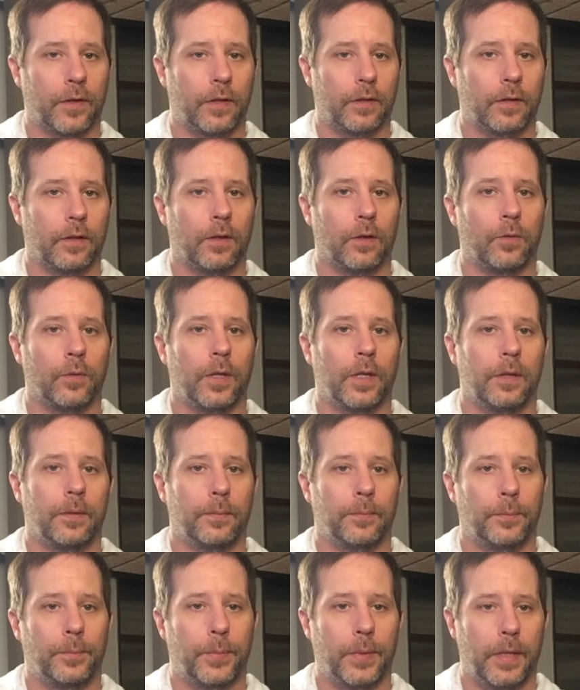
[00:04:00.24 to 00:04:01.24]
of the low E,
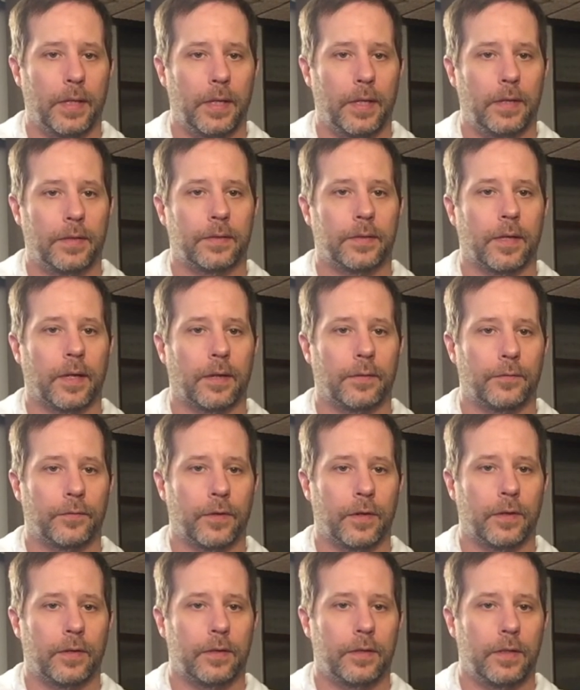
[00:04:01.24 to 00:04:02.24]
B, second
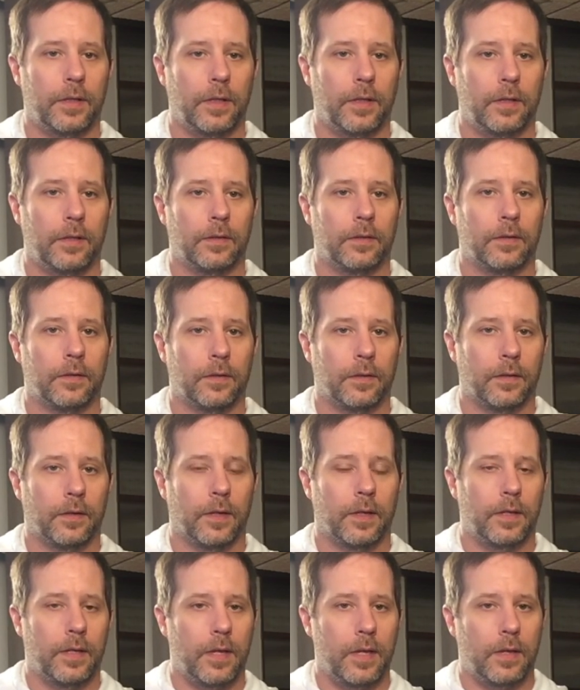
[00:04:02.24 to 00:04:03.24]
fret of the D,
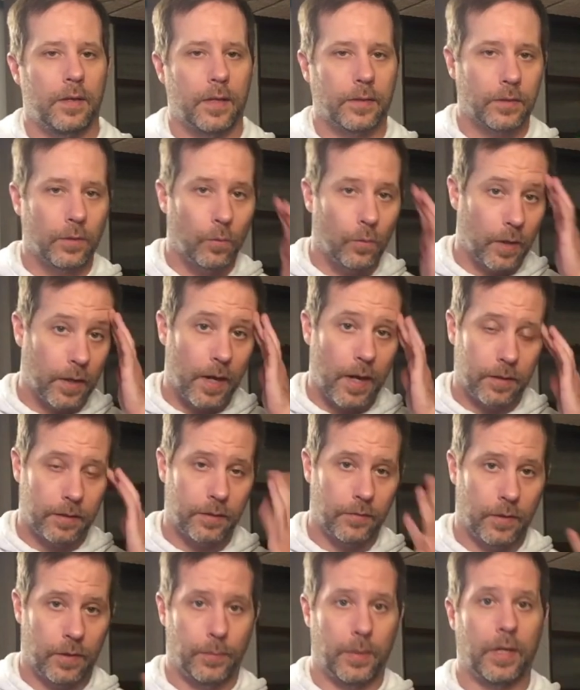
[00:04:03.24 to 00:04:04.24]
and E. That's a one
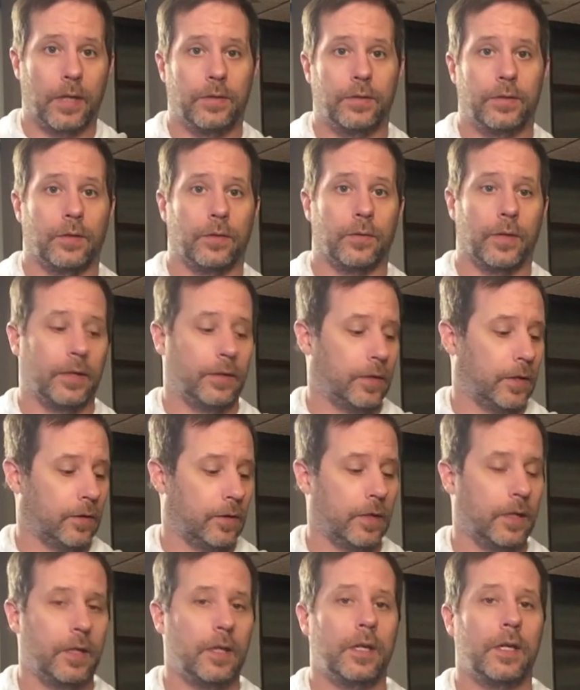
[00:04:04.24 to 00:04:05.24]
octave arpeggio right there.
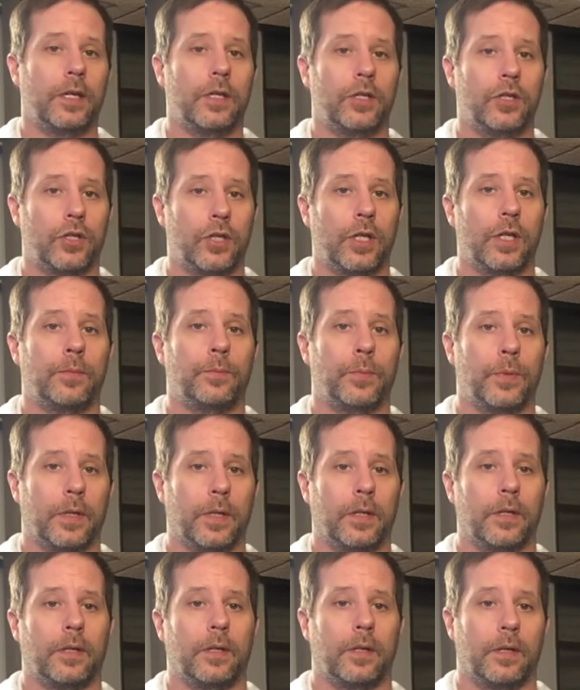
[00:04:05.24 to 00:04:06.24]
E, G,
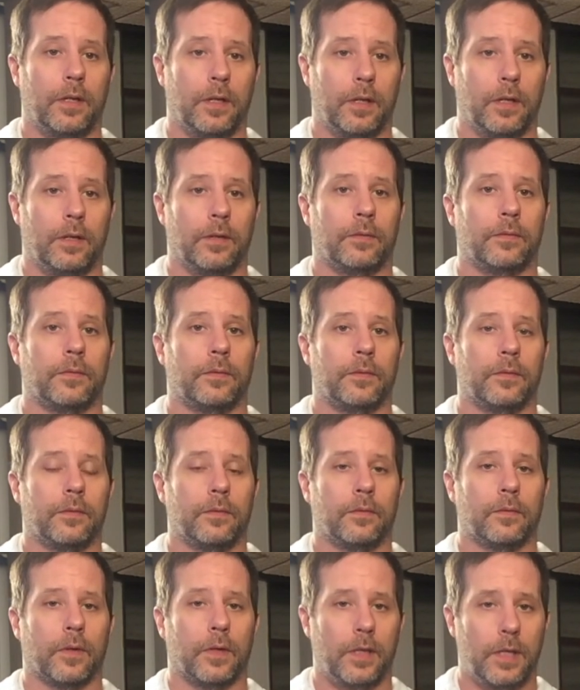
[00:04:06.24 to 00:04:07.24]
B.
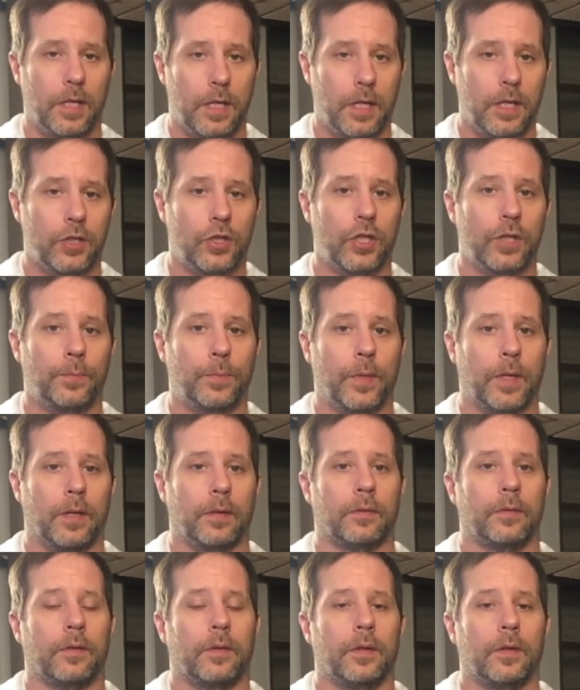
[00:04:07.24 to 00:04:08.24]
E, G, B.
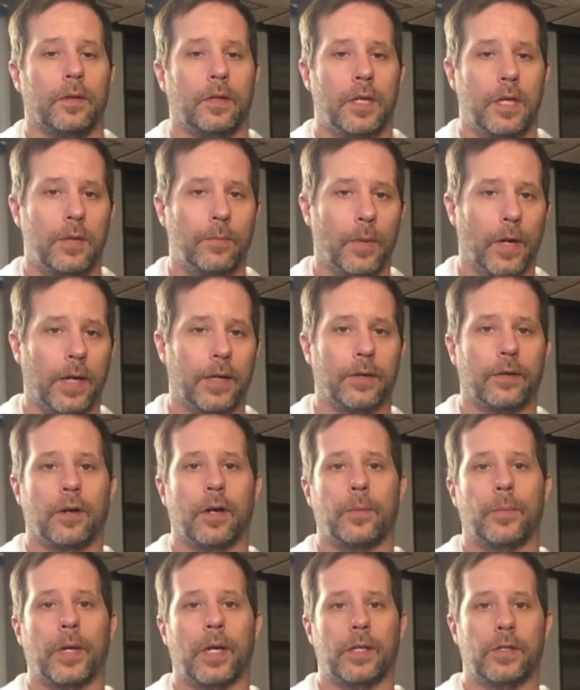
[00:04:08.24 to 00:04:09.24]
E minor
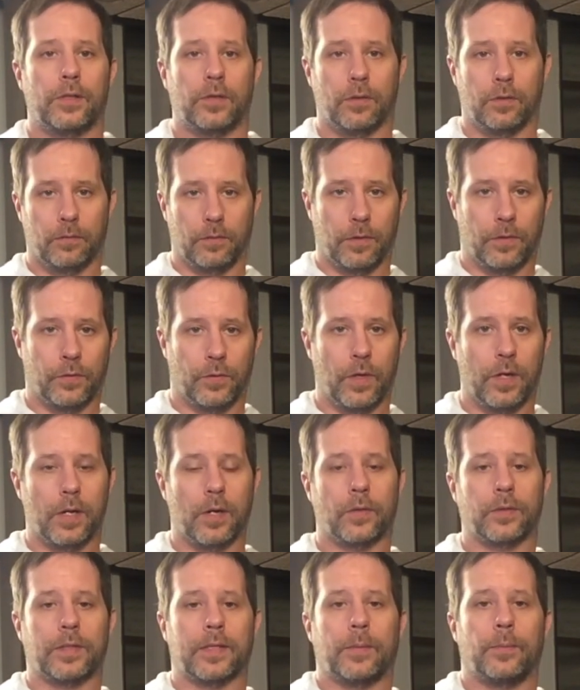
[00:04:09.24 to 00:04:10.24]
arpeggio. The three
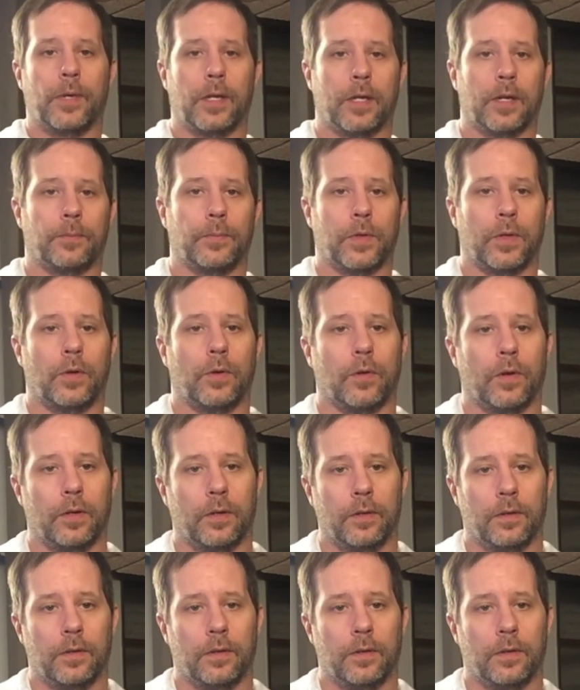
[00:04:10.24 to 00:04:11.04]
notes that make up the chord.